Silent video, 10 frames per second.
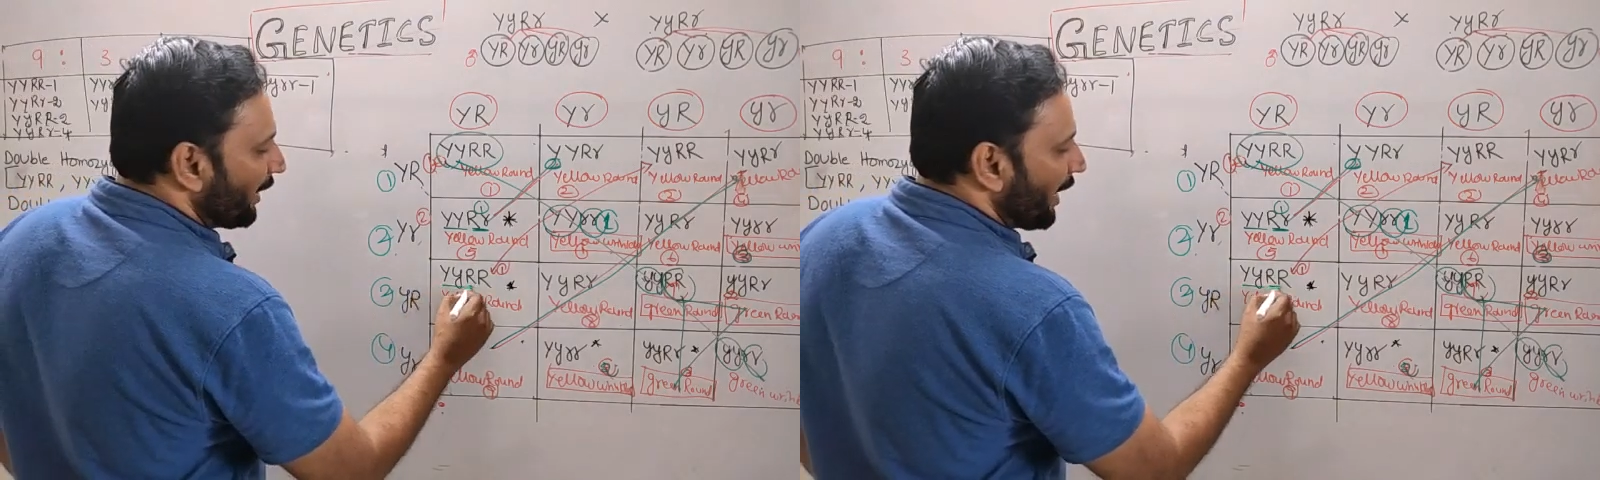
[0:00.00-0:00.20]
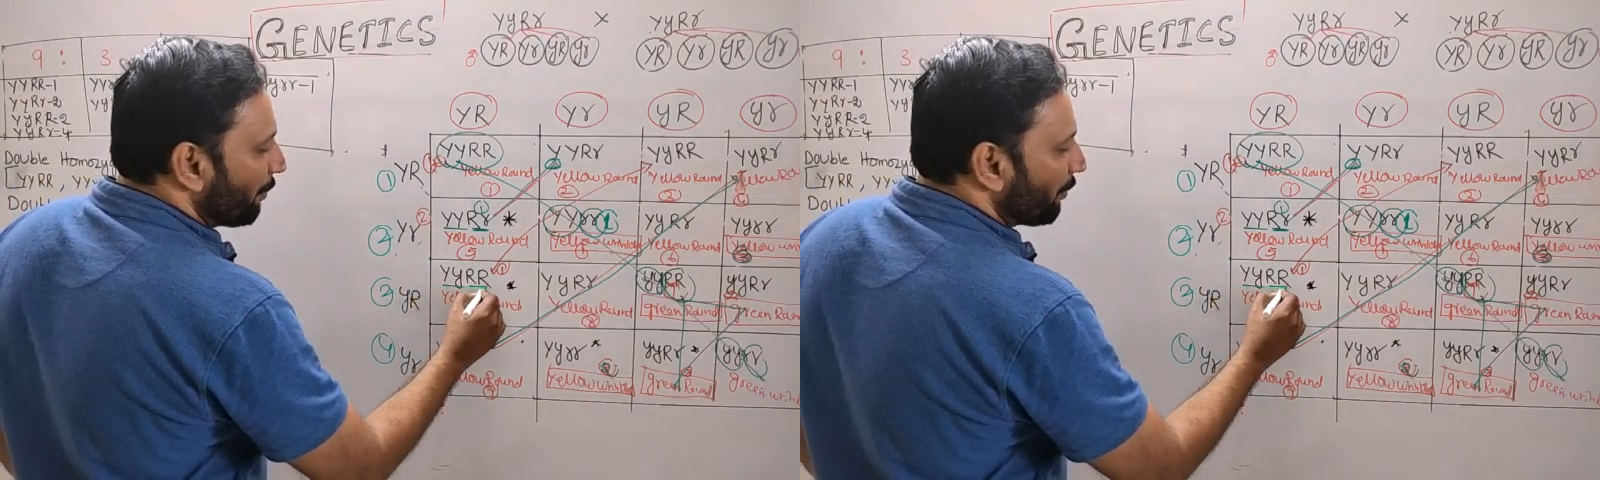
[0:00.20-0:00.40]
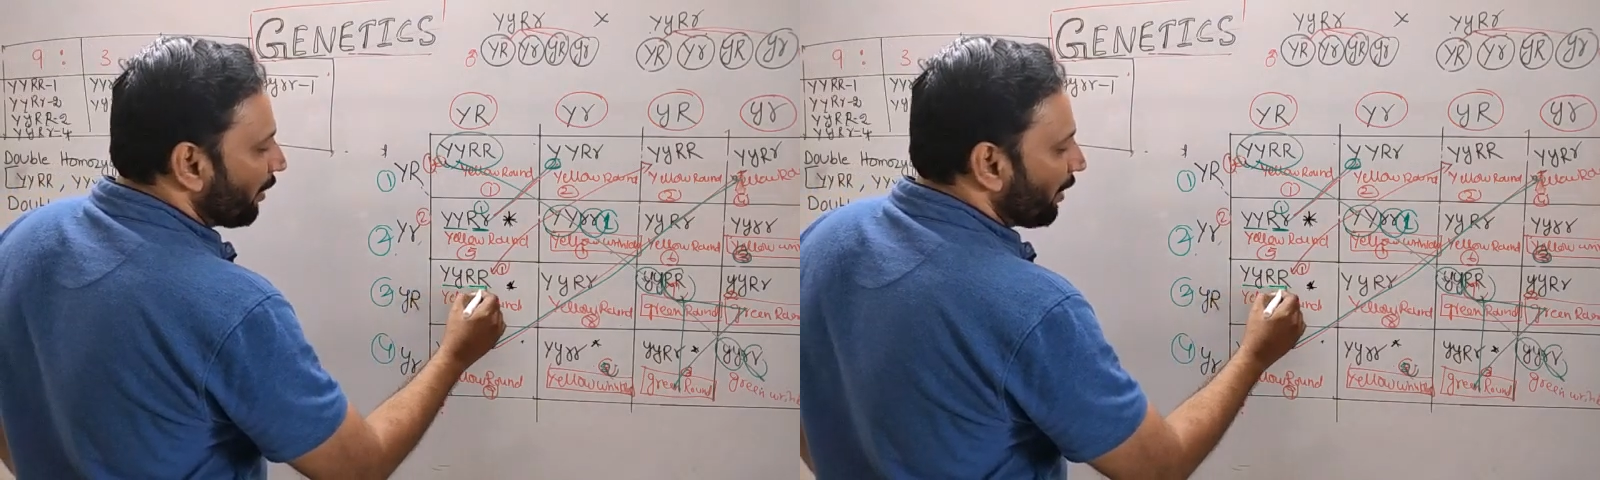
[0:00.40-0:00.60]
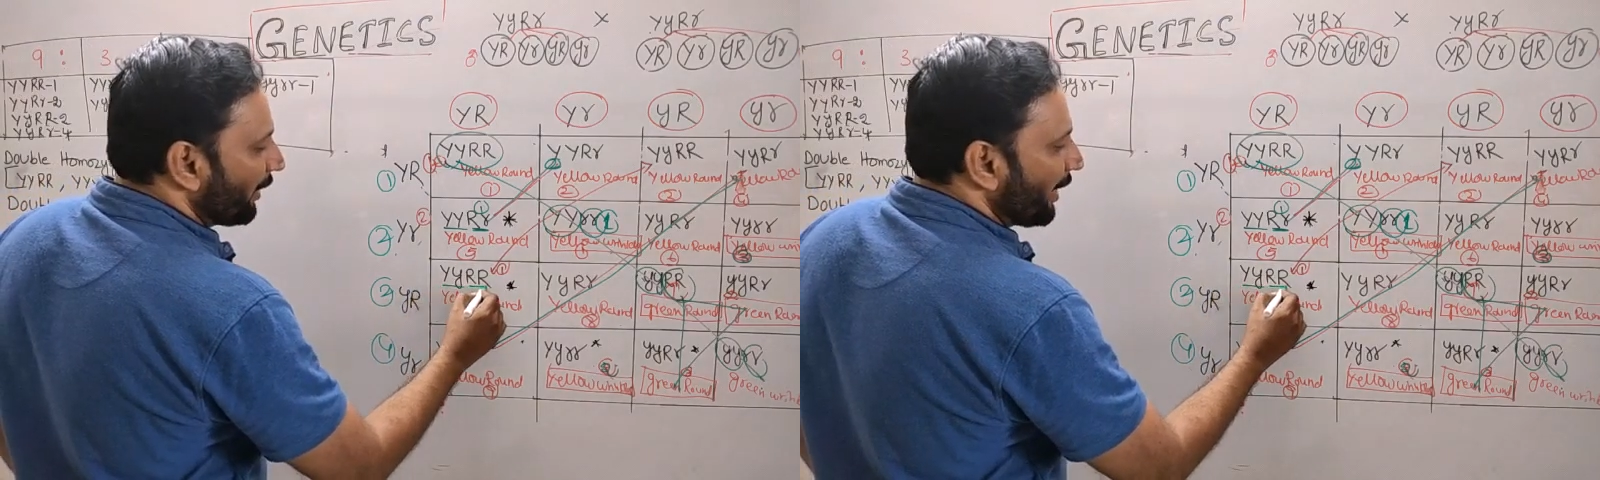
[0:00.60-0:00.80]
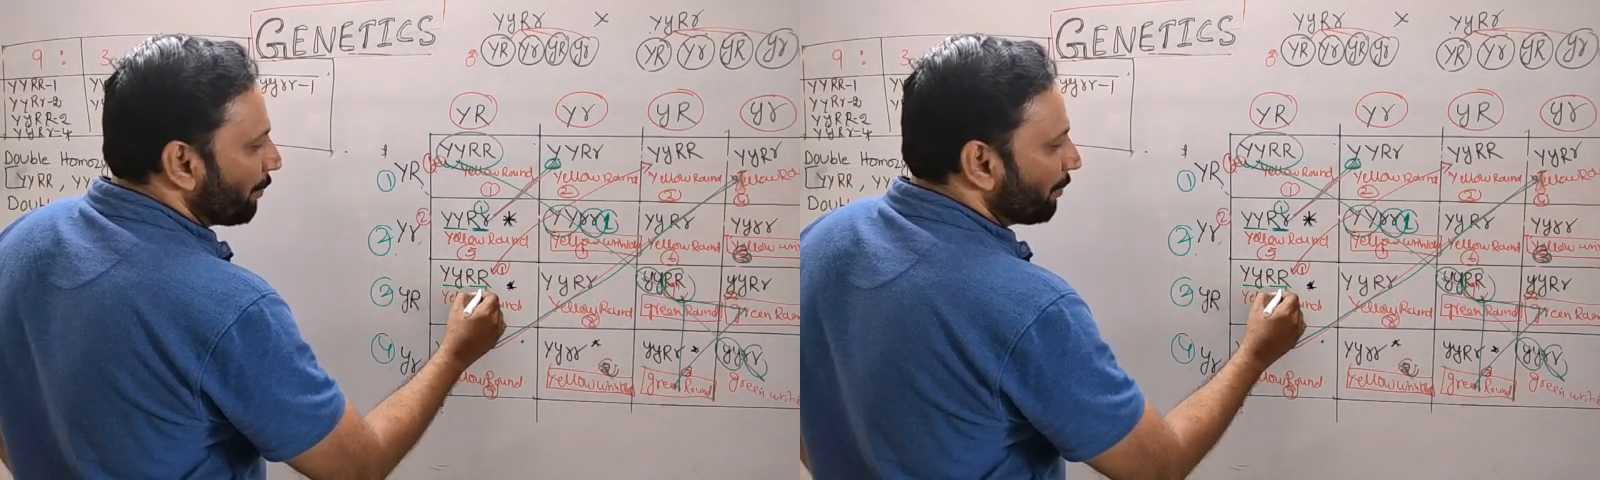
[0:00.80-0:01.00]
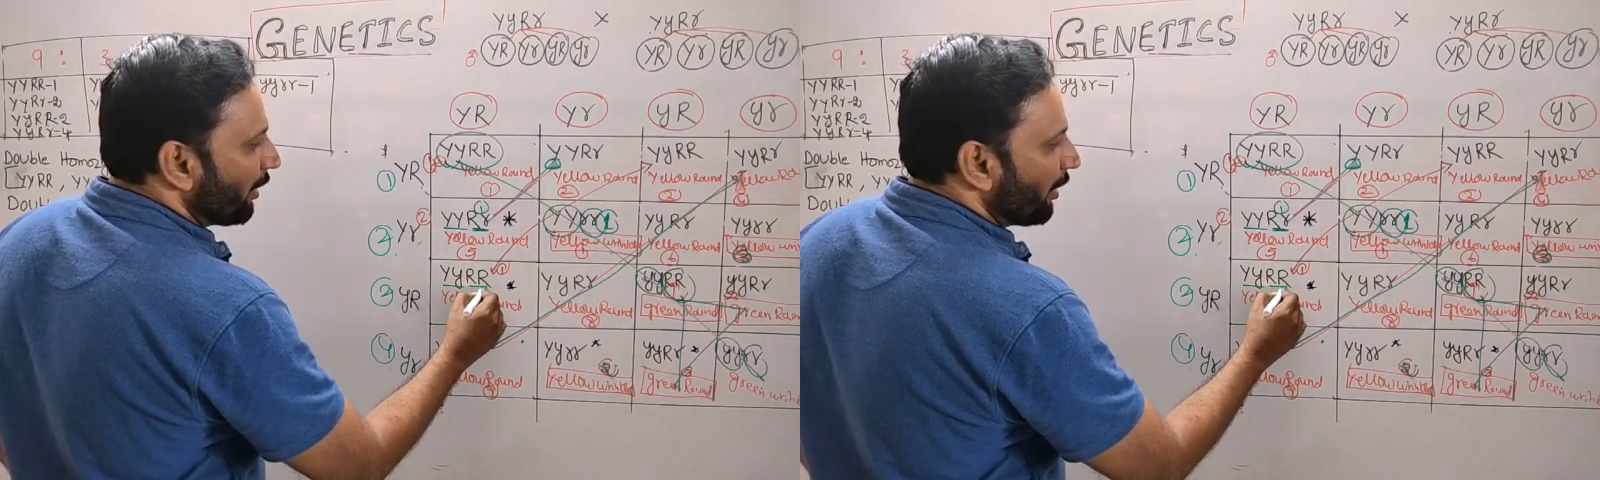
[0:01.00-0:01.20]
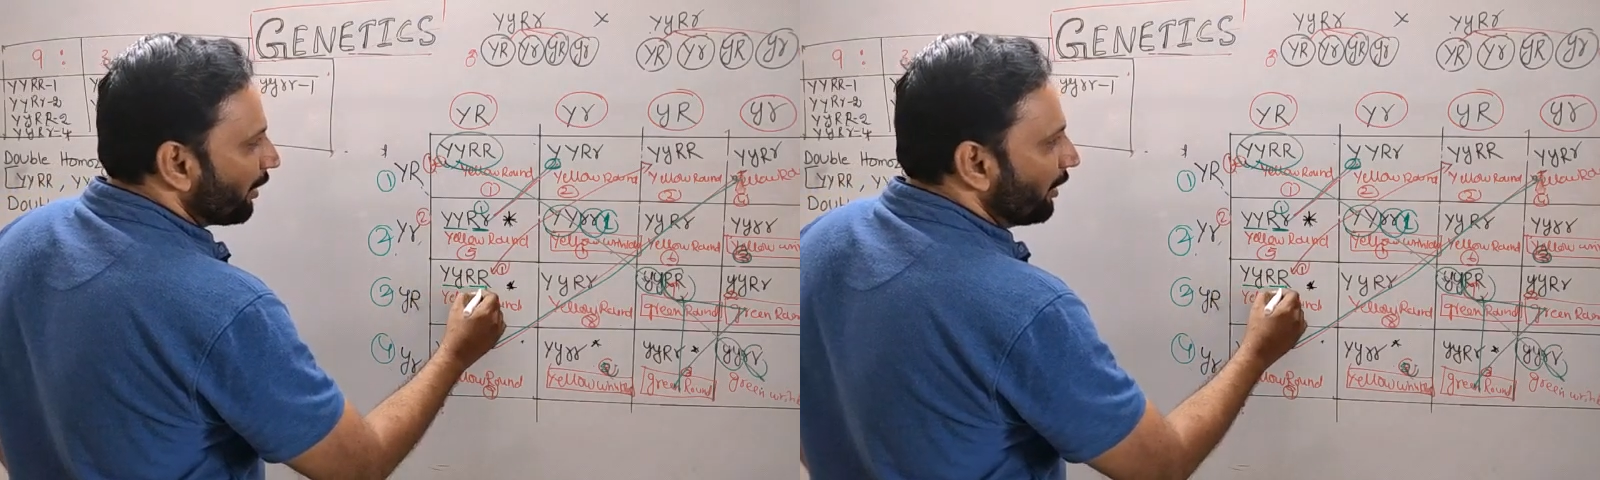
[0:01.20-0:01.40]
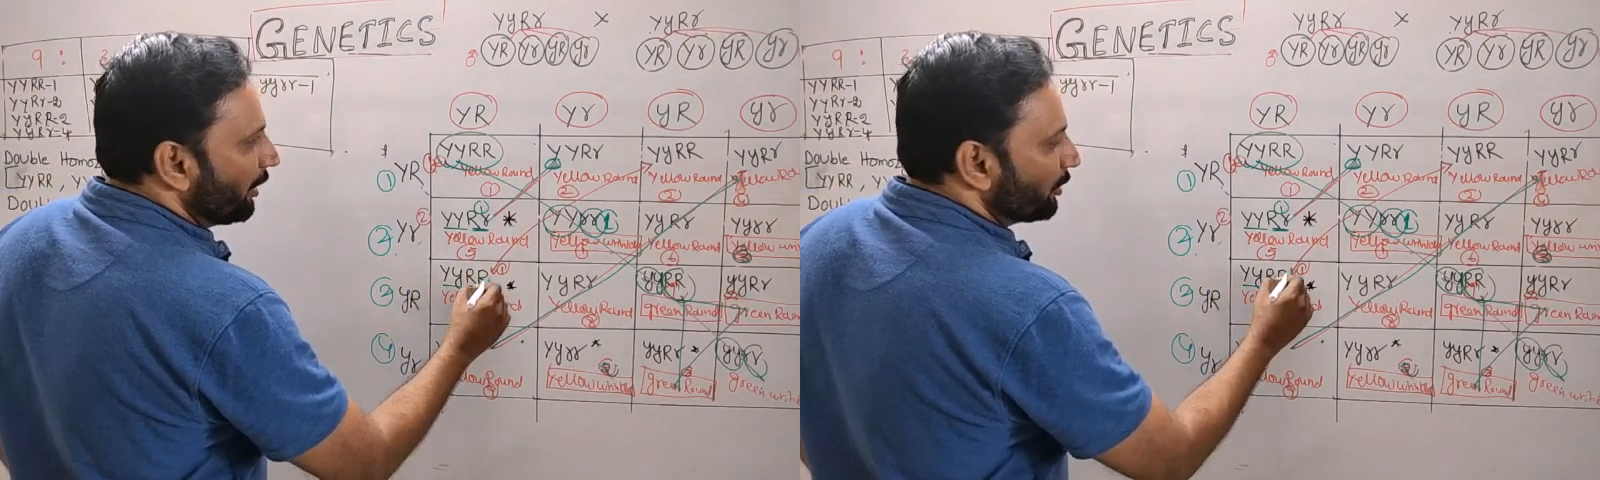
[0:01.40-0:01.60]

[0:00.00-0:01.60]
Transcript: capital R.